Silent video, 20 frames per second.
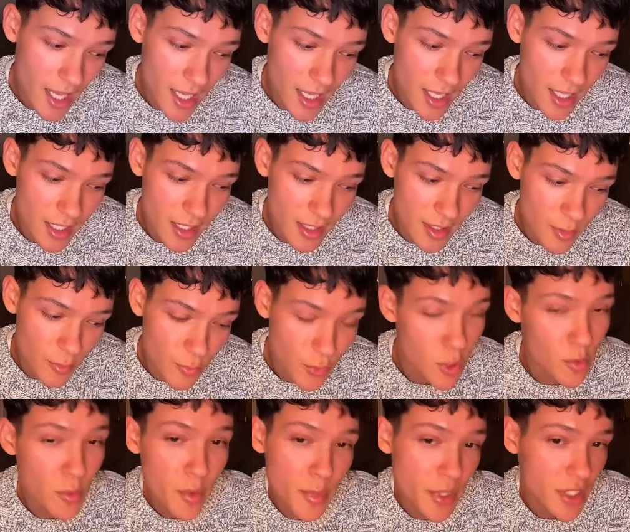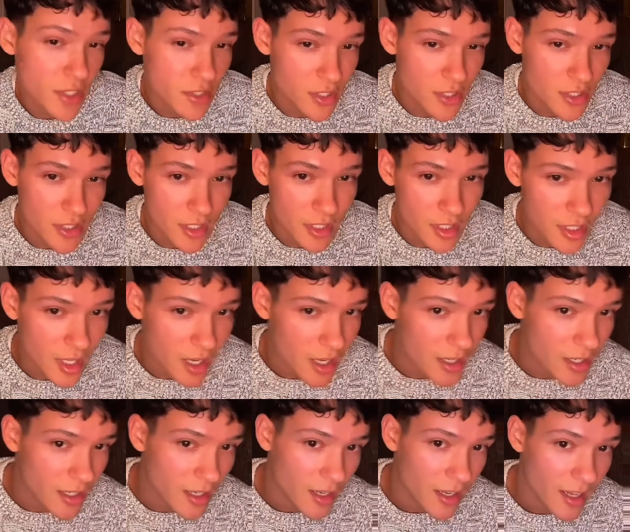and promo pictures are
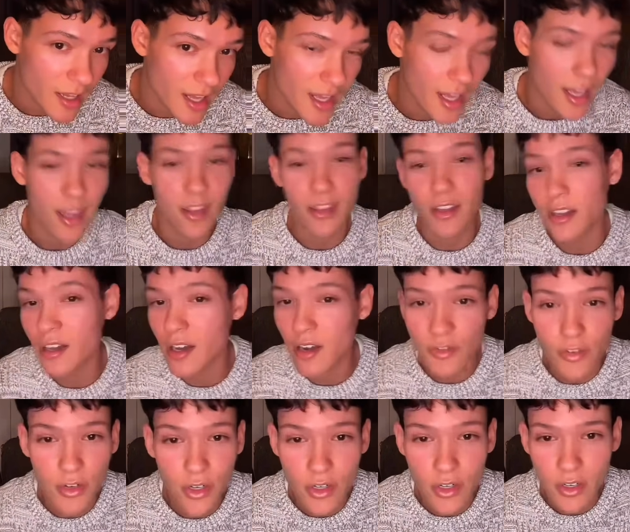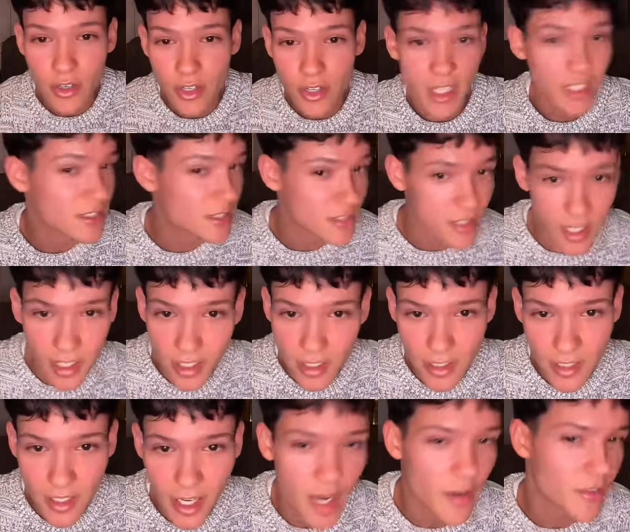done and the cover is
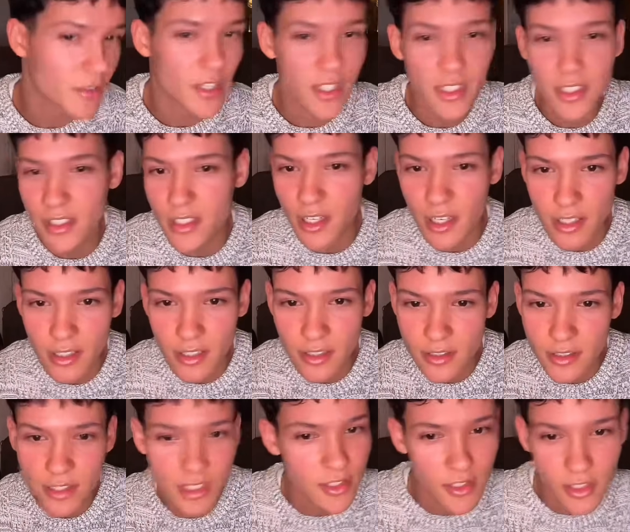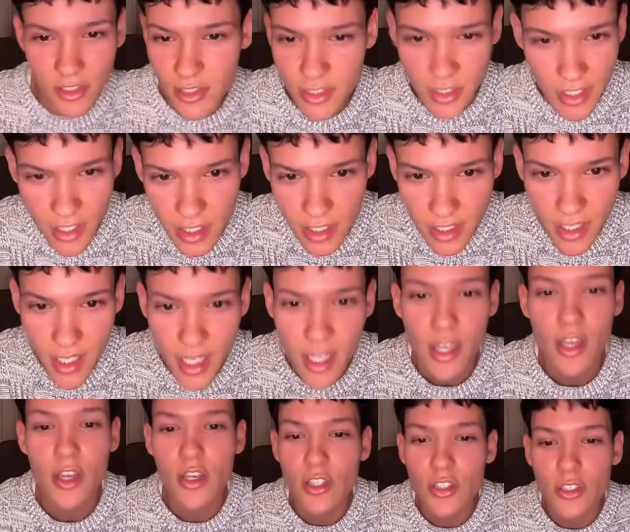done. Everything is done. Teaser is
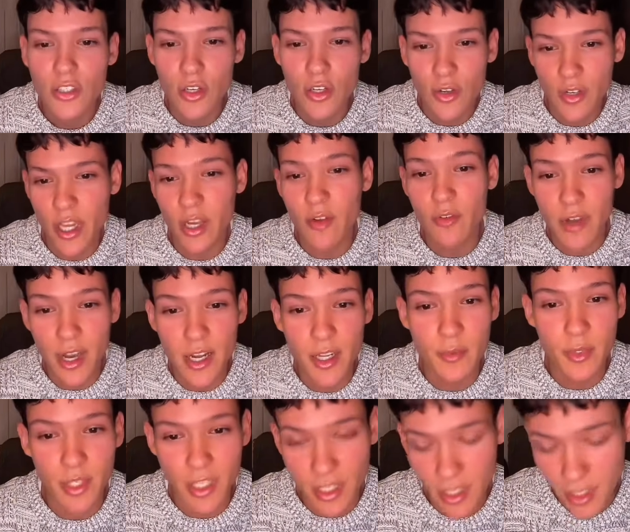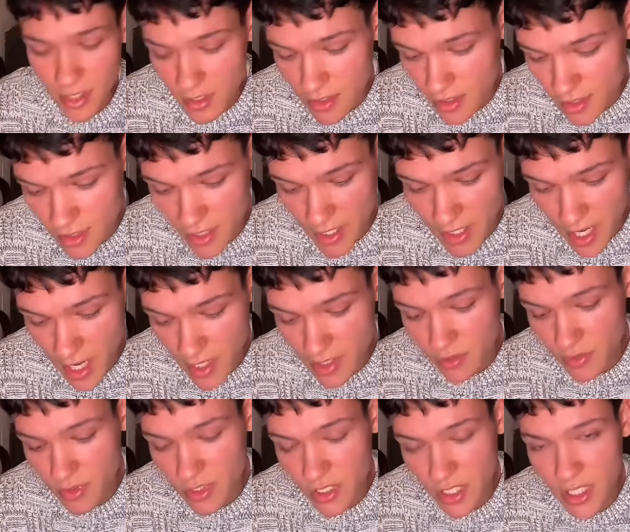done. So get ready because
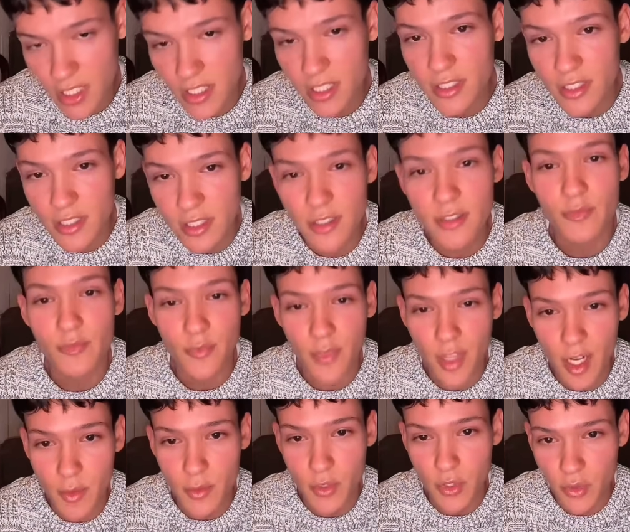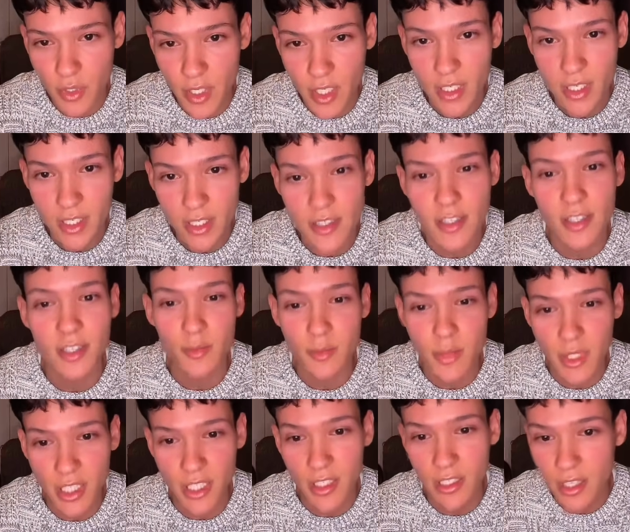next release that I'm doing. It's
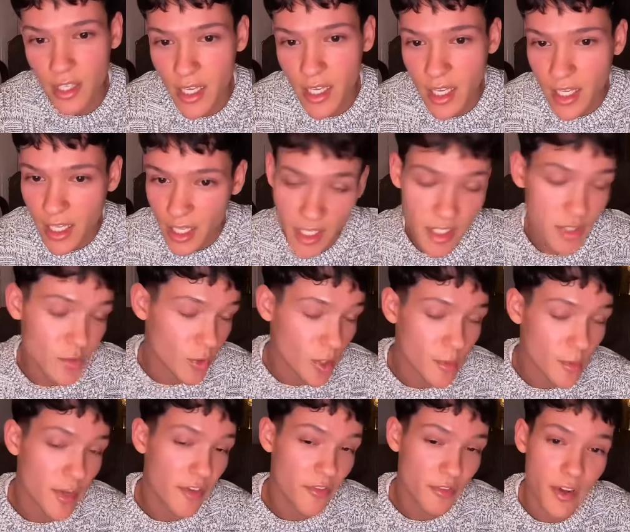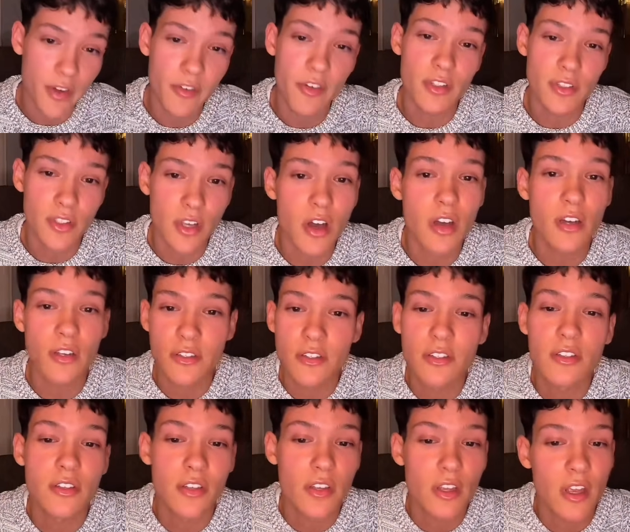gonna be, it is one of my favorite
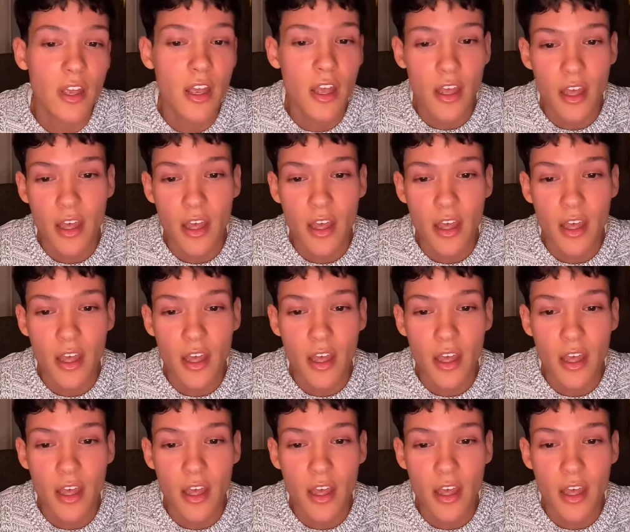songs.